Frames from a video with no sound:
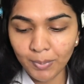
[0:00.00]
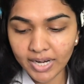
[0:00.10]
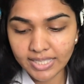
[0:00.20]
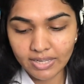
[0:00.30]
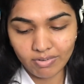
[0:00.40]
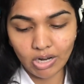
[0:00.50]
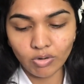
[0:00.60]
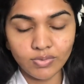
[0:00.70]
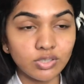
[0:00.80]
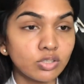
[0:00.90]
but they were
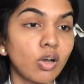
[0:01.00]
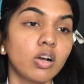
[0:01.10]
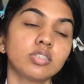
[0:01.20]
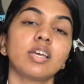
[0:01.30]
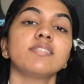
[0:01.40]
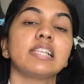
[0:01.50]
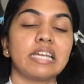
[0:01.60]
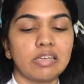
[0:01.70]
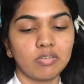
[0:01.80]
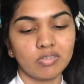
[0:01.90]
out of the stock so i was
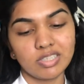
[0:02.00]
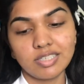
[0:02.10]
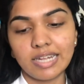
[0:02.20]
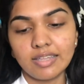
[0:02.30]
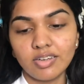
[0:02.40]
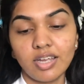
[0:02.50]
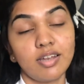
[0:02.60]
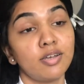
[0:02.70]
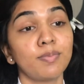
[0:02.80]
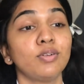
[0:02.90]
like you know just get
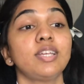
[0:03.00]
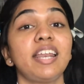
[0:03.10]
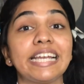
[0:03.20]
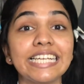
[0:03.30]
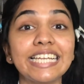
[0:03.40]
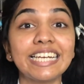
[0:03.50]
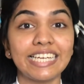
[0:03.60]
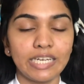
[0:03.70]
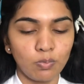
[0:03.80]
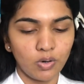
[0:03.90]
300 because i really
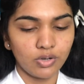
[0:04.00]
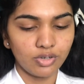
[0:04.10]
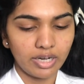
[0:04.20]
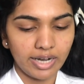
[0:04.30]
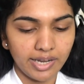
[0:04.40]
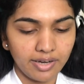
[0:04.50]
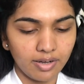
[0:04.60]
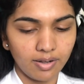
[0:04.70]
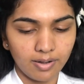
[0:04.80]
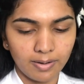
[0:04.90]
really want to try
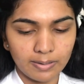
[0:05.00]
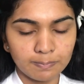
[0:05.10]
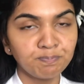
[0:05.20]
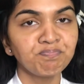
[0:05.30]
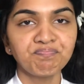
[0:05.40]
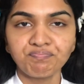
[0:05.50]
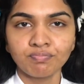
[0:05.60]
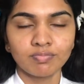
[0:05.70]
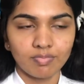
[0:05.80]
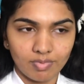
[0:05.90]
um
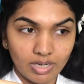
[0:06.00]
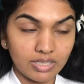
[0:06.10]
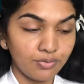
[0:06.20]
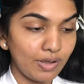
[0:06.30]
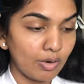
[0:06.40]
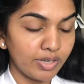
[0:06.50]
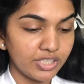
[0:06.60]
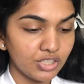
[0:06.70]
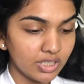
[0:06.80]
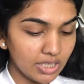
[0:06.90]
the
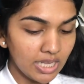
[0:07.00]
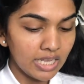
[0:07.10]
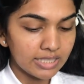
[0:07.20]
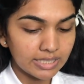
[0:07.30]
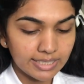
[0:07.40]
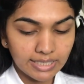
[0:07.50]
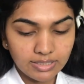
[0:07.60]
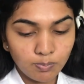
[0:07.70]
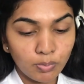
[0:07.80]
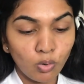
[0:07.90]
foundation the thing
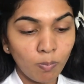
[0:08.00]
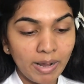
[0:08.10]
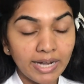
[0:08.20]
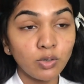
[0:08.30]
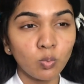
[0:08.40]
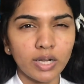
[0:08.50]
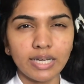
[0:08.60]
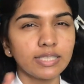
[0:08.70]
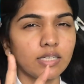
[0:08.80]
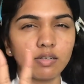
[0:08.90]
is the pro matte
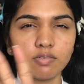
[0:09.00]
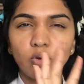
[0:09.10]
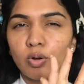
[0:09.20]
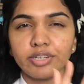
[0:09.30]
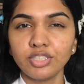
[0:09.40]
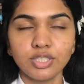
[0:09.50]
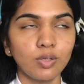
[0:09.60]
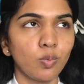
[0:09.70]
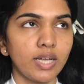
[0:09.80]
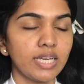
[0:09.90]
one like the
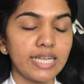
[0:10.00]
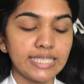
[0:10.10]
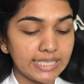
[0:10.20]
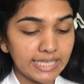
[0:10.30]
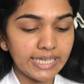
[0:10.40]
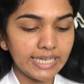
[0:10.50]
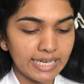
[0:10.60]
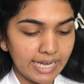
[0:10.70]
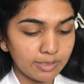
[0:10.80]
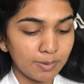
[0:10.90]
original one is really
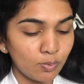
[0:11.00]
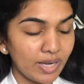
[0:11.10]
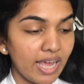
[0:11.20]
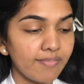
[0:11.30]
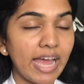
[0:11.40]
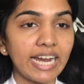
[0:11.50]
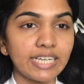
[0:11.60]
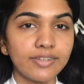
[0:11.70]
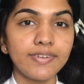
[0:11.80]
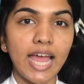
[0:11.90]
nice but when i have
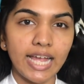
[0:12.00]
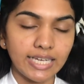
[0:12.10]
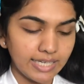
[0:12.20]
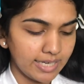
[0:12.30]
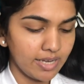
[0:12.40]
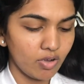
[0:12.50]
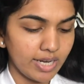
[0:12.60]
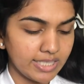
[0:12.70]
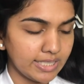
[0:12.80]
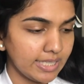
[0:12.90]
active acne or
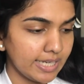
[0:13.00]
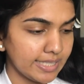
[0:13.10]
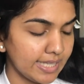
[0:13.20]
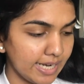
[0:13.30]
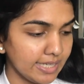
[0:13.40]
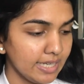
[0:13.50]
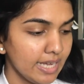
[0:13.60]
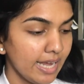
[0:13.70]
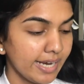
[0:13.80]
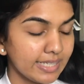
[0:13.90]
anything like that
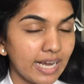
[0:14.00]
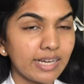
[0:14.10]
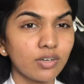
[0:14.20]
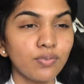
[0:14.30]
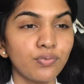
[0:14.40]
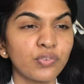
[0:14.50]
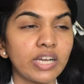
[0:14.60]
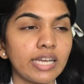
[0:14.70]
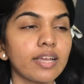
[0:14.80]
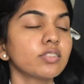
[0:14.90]
it kind of
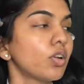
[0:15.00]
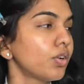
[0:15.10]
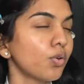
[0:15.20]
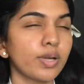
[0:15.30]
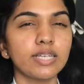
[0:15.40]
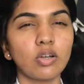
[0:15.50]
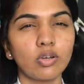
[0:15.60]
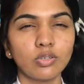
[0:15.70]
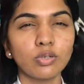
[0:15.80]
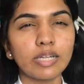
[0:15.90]
clings onto it
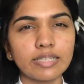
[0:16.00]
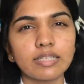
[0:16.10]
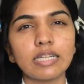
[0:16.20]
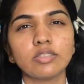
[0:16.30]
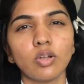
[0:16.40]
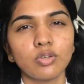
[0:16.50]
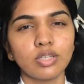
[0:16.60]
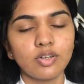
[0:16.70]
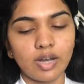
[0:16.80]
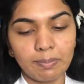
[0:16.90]
onto like clings onto
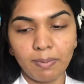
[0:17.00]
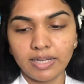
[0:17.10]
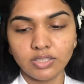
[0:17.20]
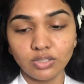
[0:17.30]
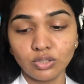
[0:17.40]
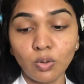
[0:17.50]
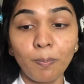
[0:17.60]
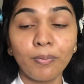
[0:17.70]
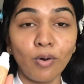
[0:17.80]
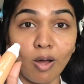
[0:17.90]
the dry patches so
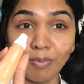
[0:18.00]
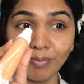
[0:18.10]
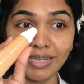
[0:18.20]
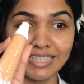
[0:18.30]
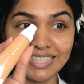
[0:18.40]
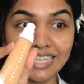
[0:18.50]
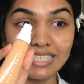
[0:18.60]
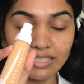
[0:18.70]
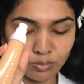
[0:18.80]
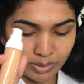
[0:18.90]
probably
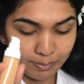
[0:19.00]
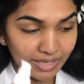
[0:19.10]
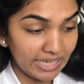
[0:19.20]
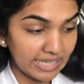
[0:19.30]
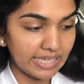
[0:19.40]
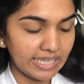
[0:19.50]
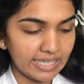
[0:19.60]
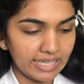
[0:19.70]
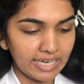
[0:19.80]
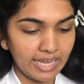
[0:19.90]
this will be really
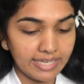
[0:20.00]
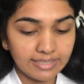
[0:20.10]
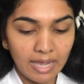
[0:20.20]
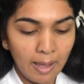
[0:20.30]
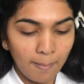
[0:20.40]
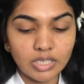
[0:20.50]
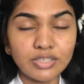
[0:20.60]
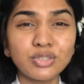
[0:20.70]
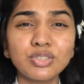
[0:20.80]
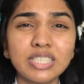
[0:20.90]
really nice
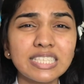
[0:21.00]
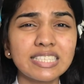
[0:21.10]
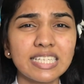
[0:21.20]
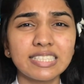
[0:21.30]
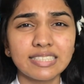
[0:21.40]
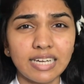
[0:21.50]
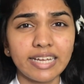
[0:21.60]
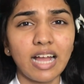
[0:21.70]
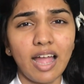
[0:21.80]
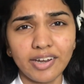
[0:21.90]
so since this is a,
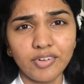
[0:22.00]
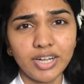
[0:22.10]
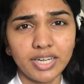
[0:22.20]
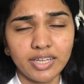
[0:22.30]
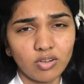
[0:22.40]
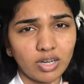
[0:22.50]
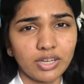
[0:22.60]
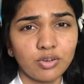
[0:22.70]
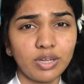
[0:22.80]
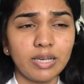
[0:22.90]
like a hydrating or
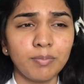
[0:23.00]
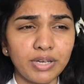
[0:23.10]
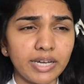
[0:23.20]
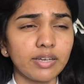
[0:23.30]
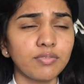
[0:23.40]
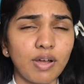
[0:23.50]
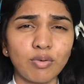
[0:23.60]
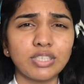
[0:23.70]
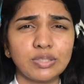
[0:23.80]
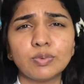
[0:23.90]
like you know illuminating
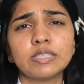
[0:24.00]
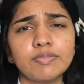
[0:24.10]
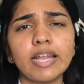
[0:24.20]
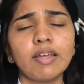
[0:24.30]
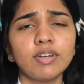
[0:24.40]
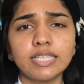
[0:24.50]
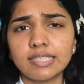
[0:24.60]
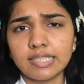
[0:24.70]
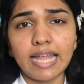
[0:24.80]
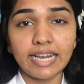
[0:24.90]
foundation which whenever
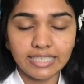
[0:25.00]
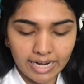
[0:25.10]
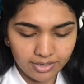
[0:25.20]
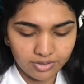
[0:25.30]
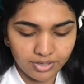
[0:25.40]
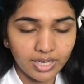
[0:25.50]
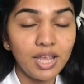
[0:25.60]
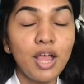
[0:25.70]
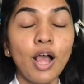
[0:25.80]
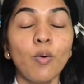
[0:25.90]
it's in that
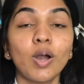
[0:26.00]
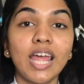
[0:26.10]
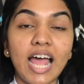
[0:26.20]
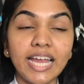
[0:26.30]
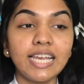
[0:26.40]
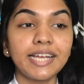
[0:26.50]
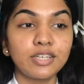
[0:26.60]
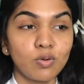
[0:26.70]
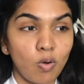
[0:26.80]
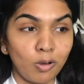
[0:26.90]
category what i
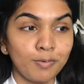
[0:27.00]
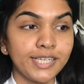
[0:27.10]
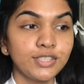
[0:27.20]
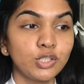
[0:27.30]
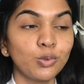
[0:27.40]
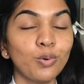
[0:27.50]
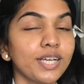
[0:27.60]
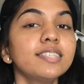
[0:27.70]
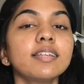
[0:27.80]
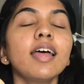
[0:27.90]
like to always do
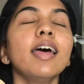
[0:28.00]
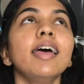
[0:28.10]
is